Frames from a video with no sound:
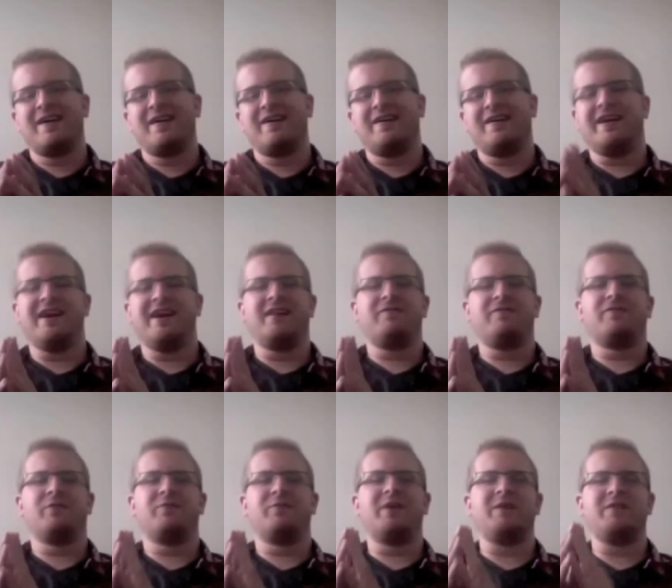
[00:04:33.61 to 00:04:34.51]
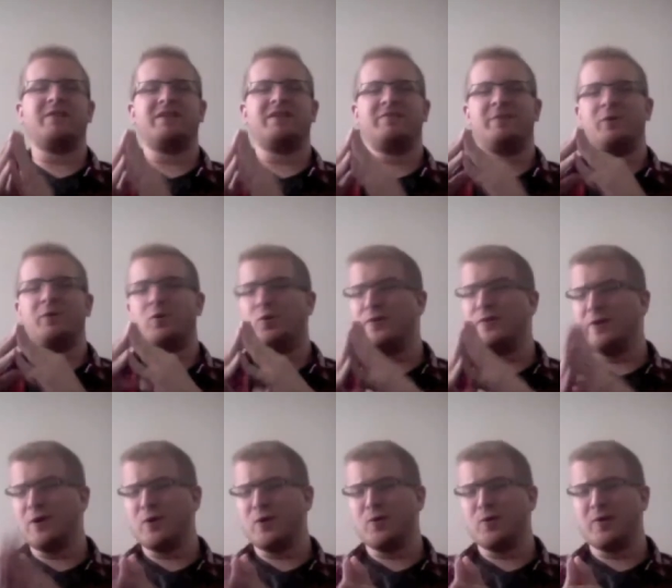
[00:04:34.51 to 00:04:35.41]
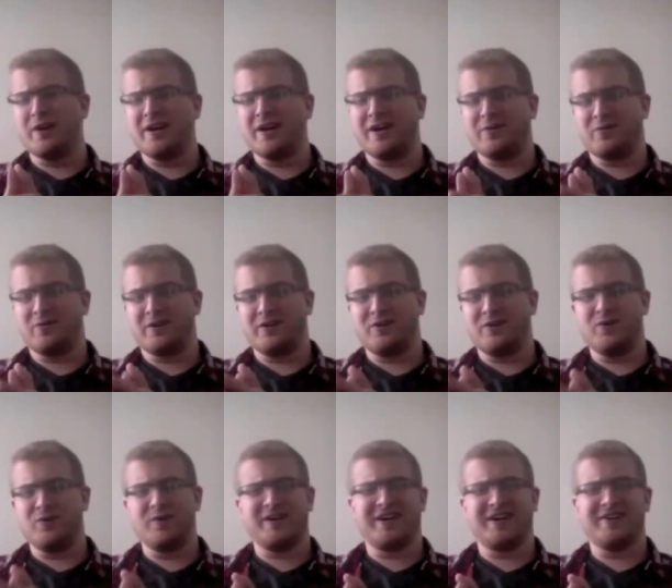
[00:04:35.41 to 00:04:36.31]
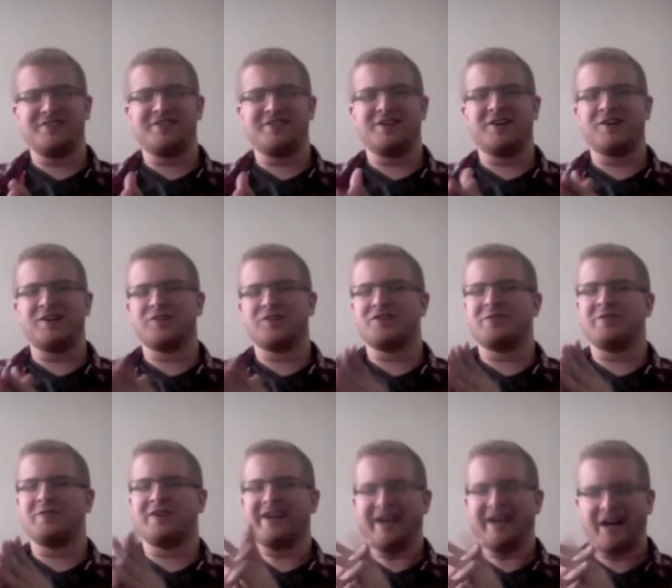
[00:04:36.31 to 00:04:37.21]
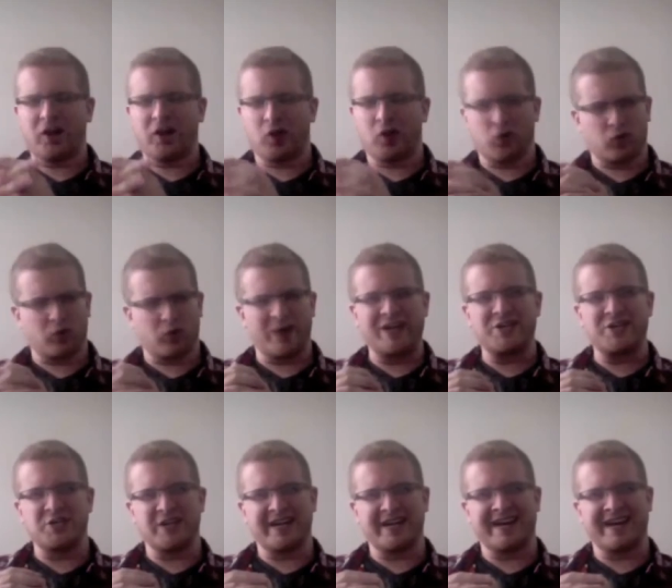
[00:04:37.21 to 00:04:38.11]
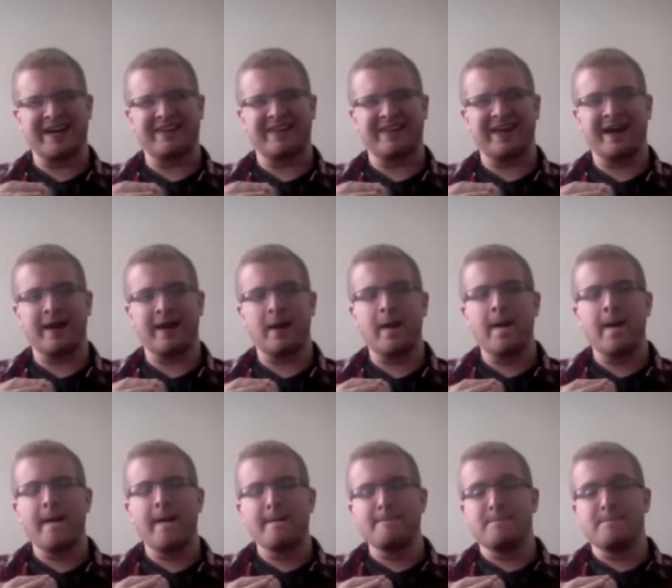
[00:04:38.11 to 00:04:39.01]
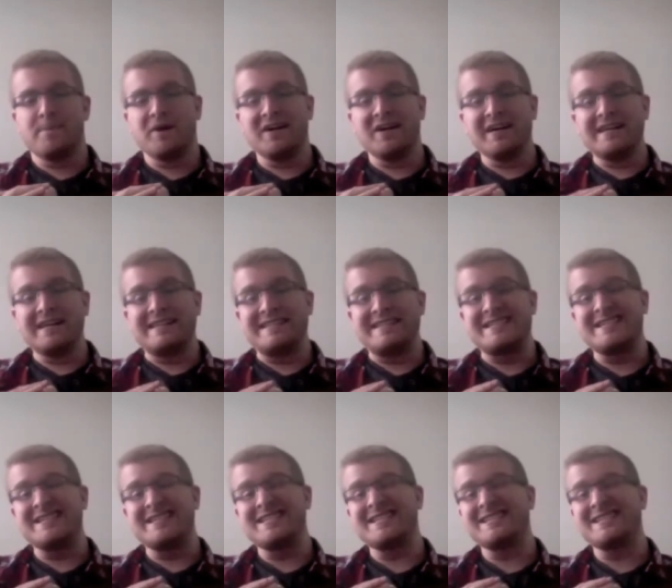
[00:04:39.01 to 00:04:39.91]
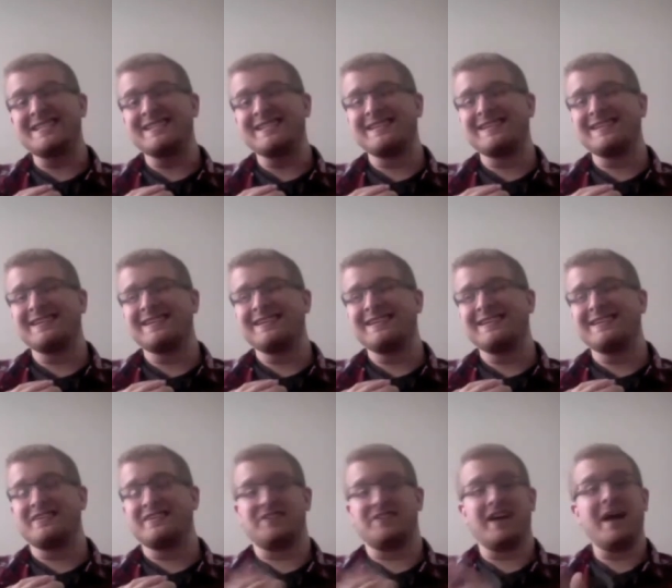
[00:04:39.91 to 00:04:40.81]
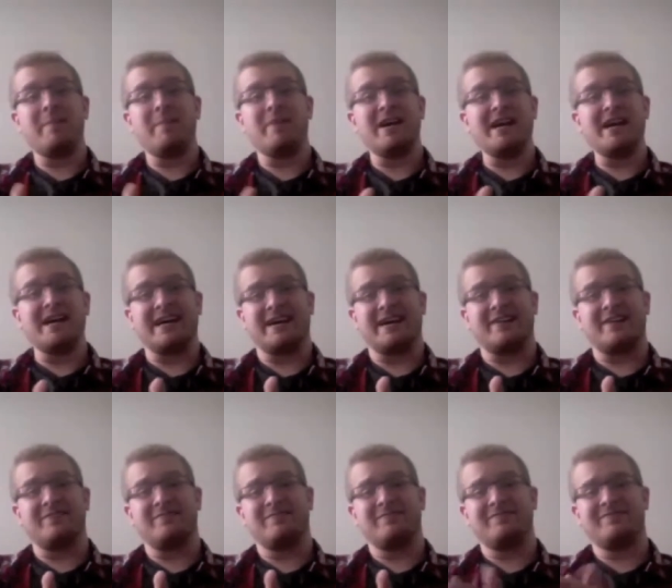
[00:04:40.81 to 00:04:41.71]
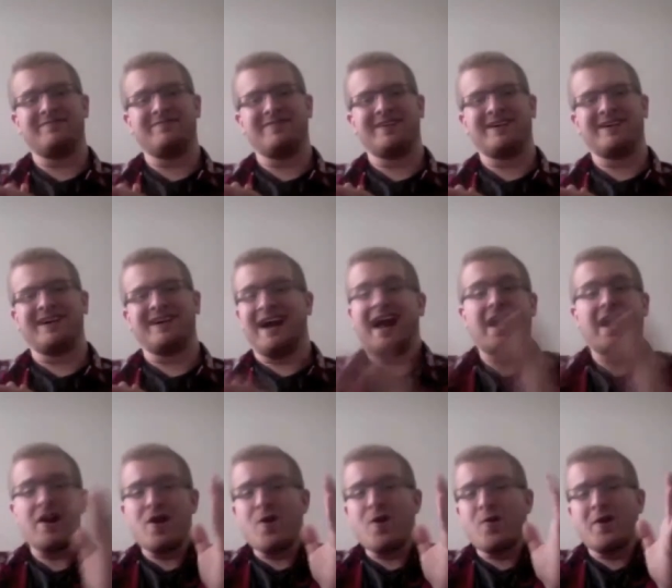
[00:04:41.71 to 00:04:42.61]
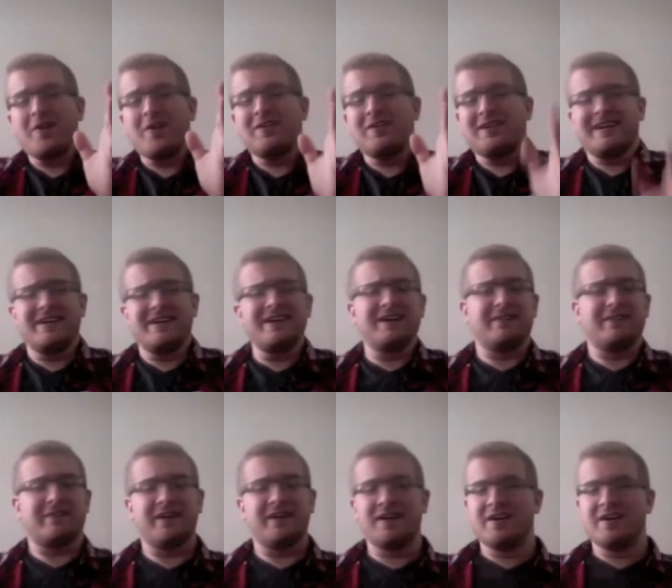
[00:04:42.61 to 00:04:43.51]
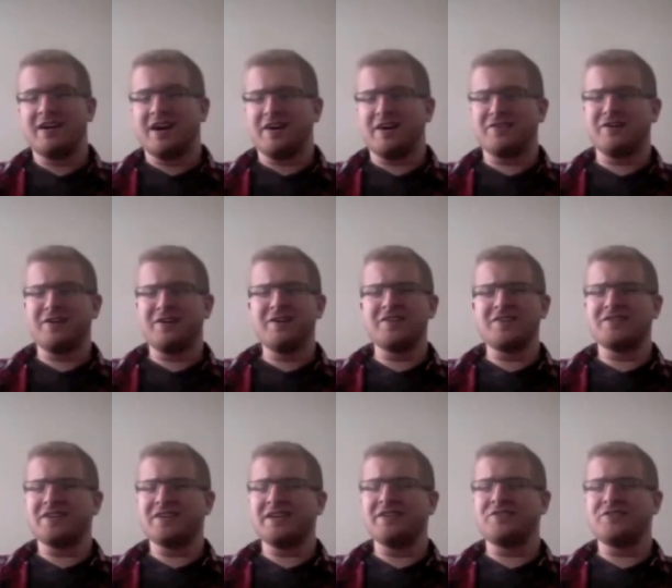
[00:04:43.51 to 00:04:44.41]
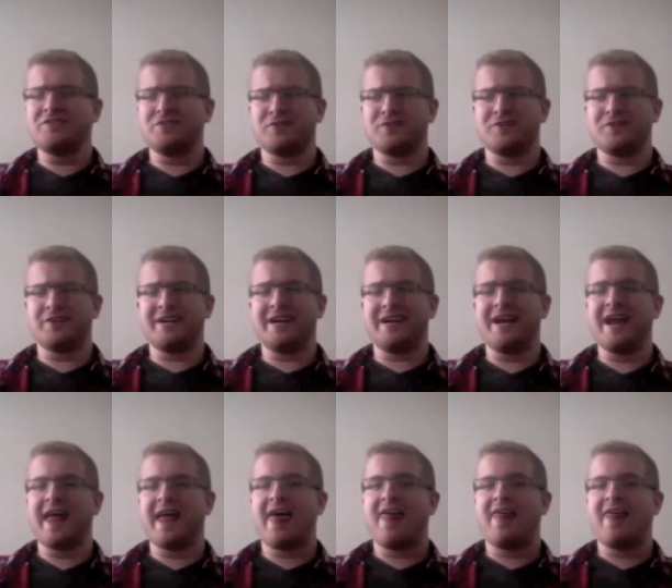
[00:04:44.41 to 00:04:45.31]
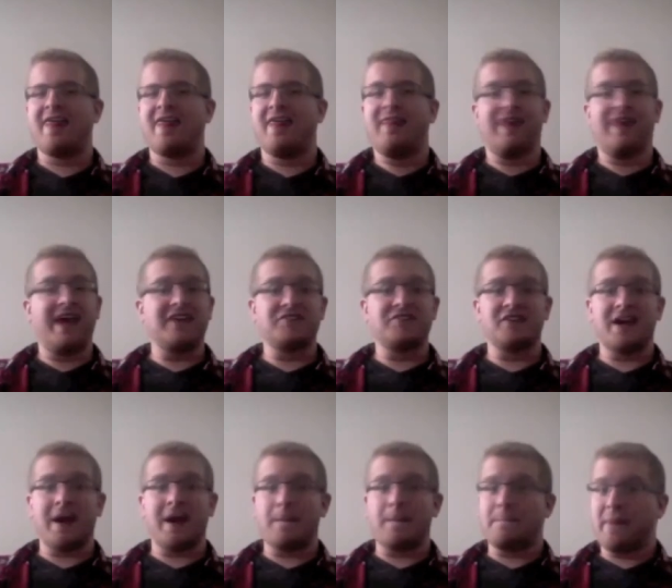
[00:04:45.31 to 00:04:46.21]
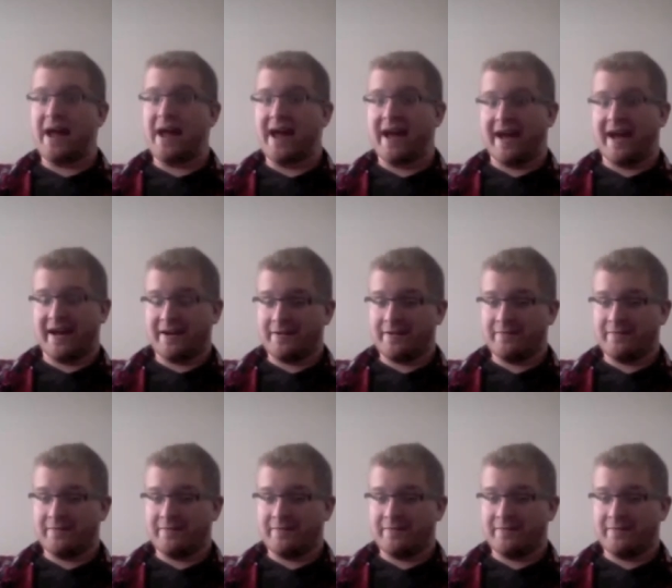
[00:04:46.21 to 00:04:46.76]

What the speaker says: And for people who know what New Gods are, some are kind of cringing at that, but it's not bad. I know, weirdly enough, a Darkseid story, that's not bad.